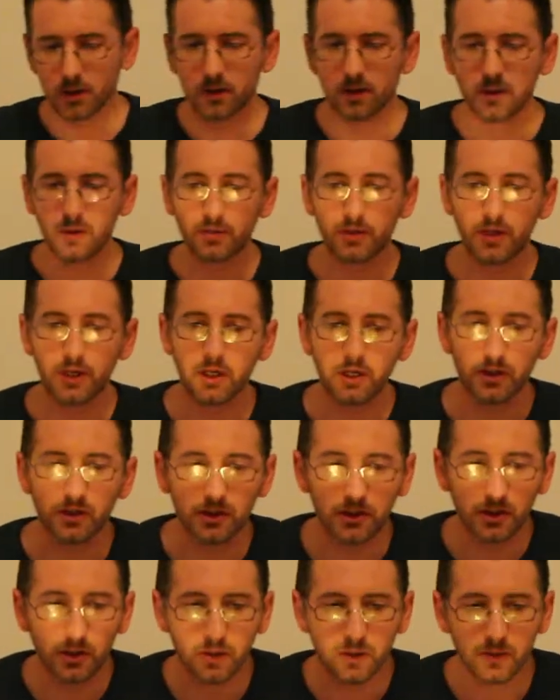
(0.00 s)
Okay,
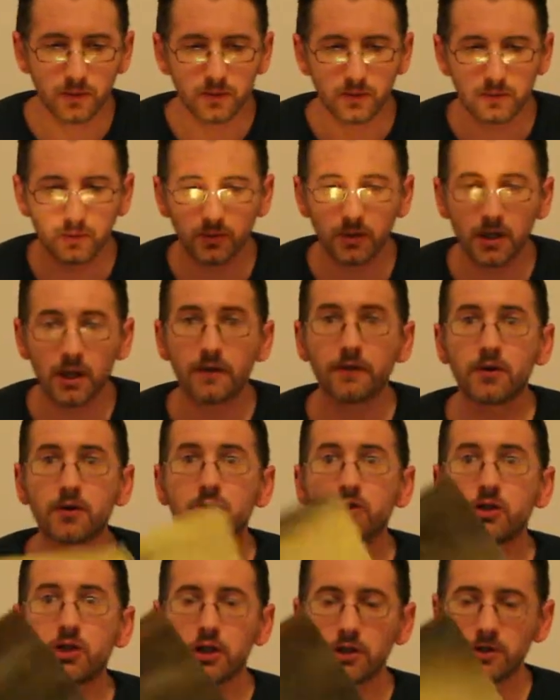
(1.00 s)
so we have our
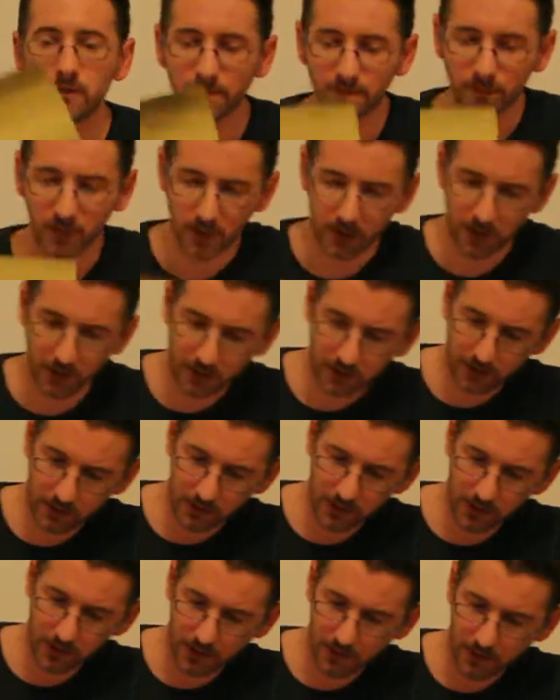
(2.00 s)
sheet, and
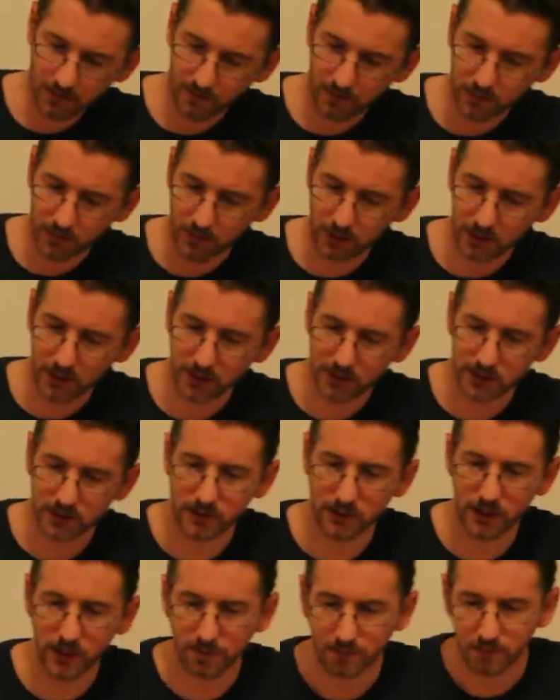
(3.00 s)
the next
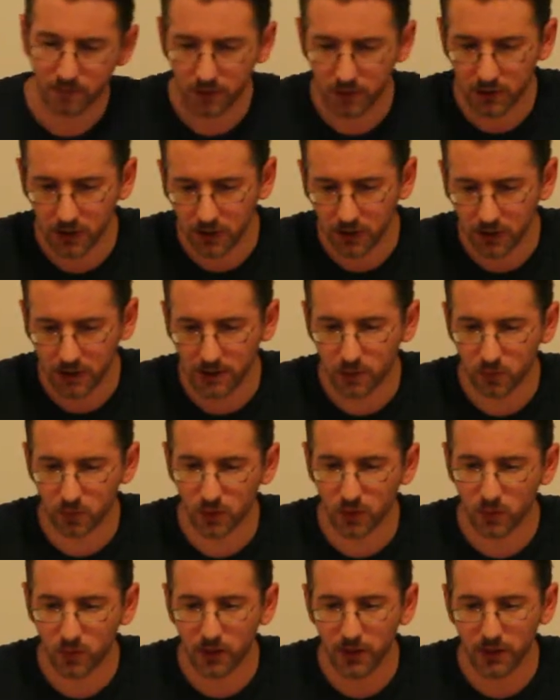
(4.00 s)
step is
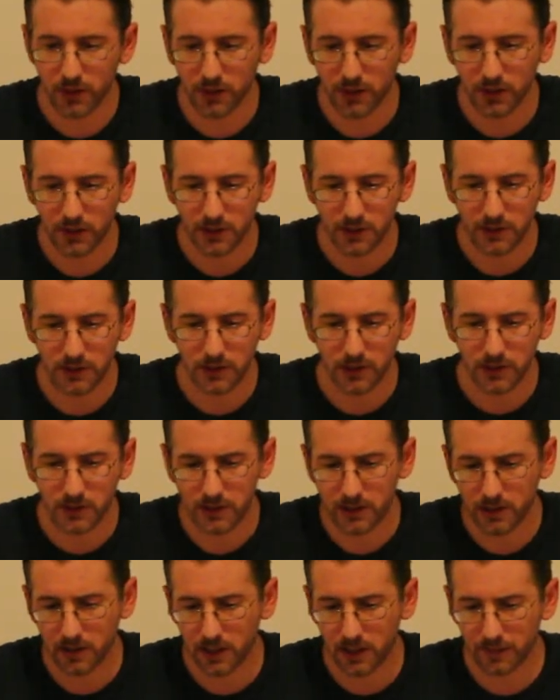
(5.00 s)
we want to get
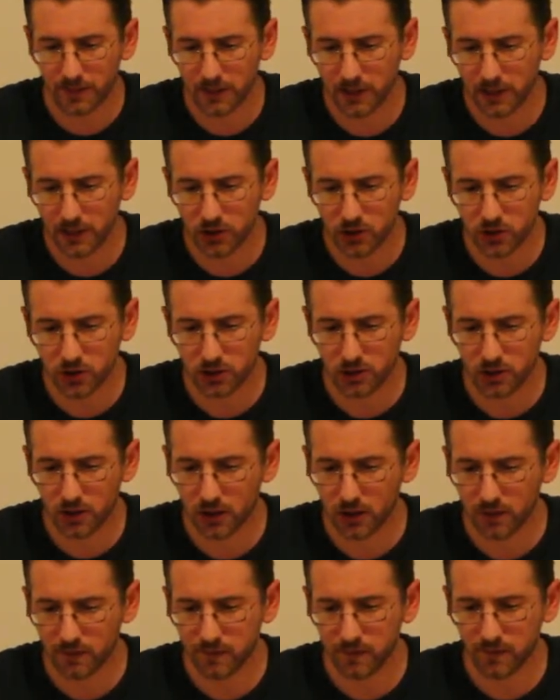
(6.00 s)
this lamination
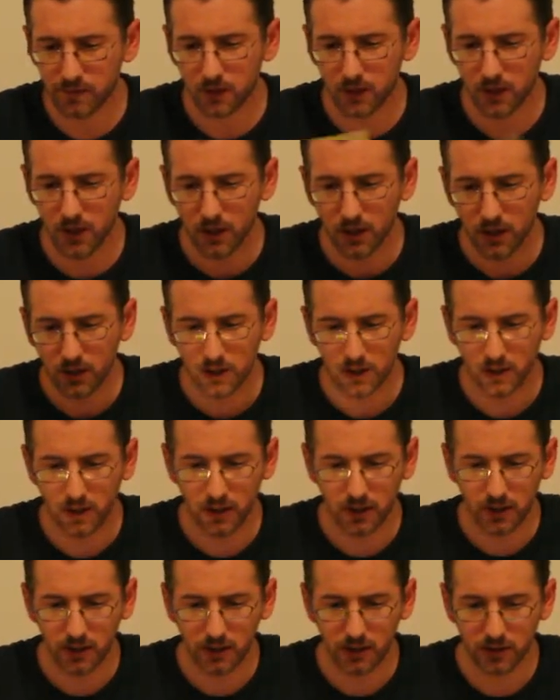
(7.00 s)
off,
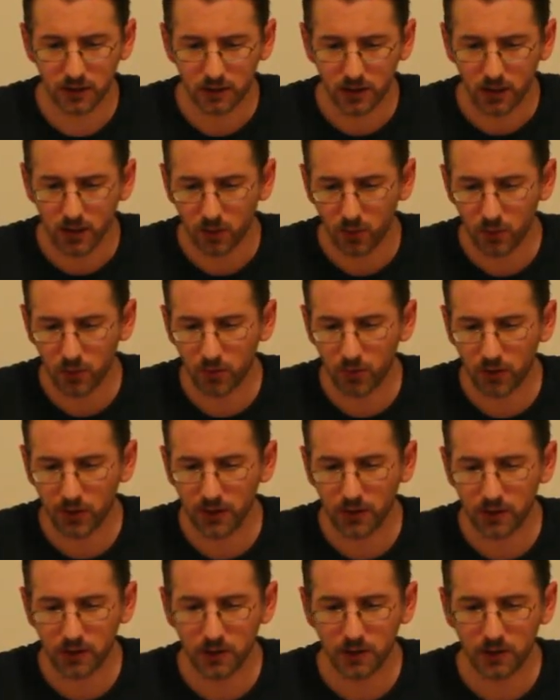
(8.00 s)
and we want
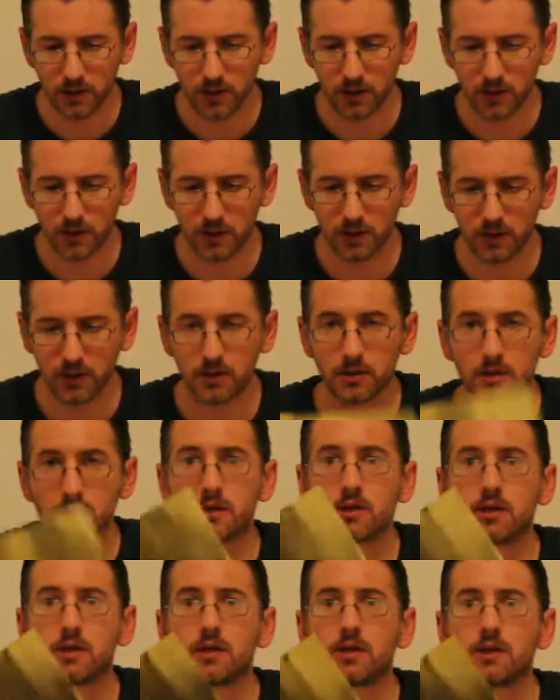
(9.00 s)
to
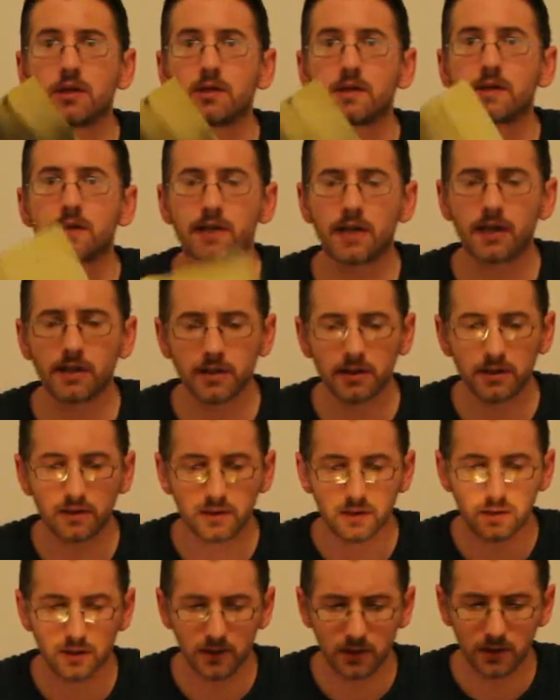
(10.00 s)
sand
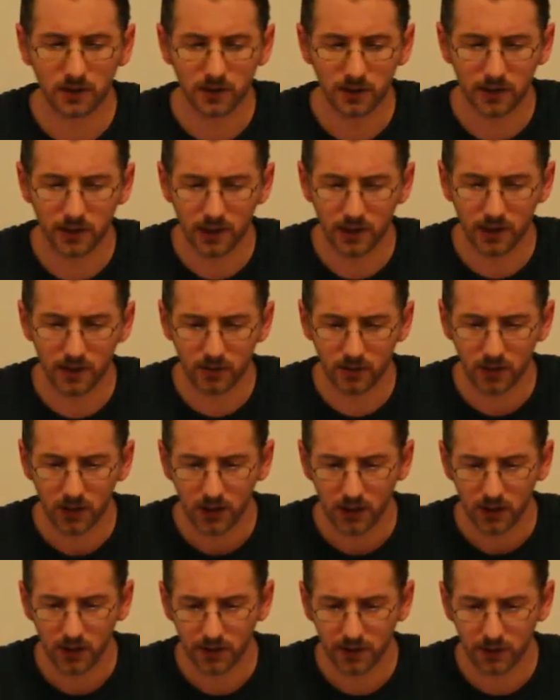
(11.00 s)
it down
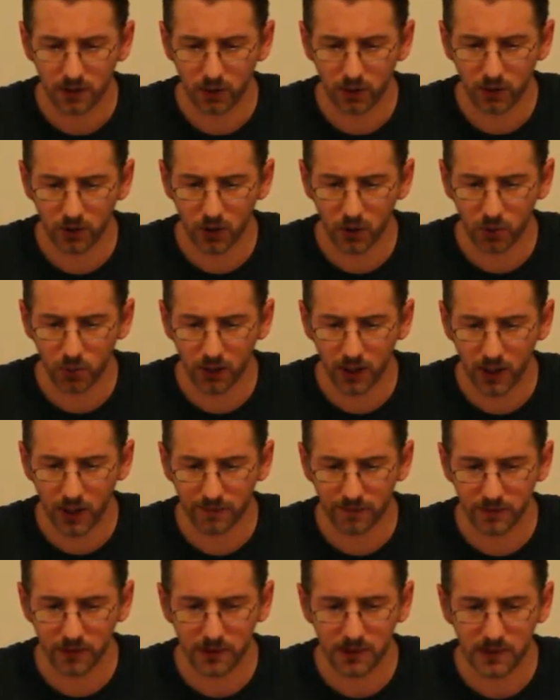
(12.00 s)
until we don't
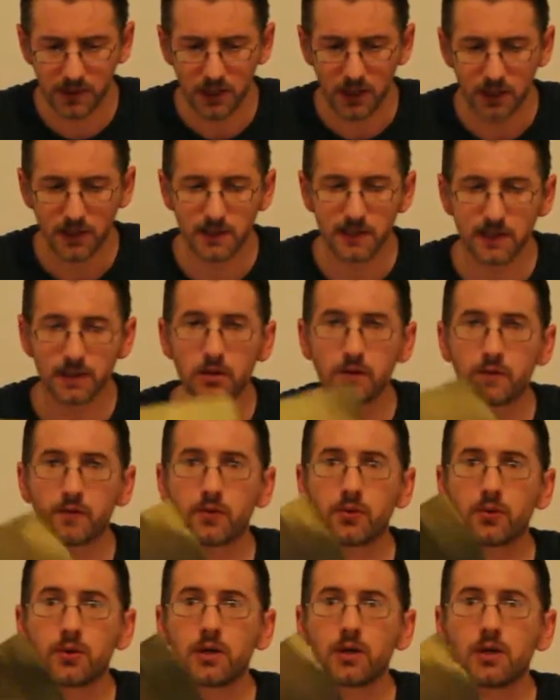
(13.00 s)
have this
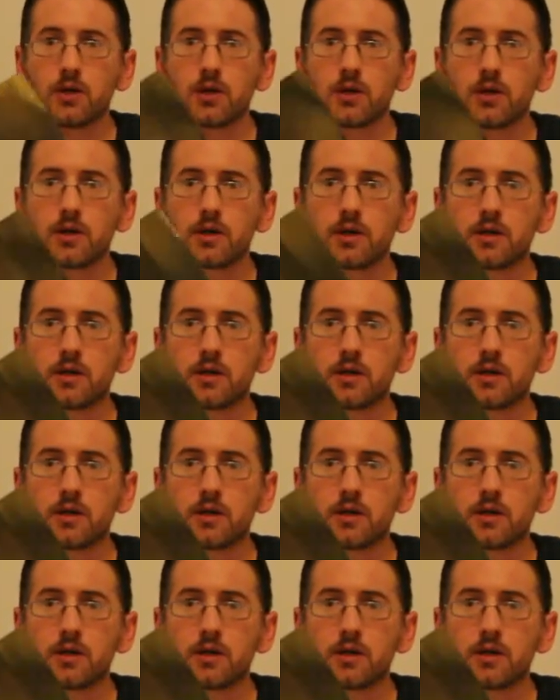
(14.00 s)
silvery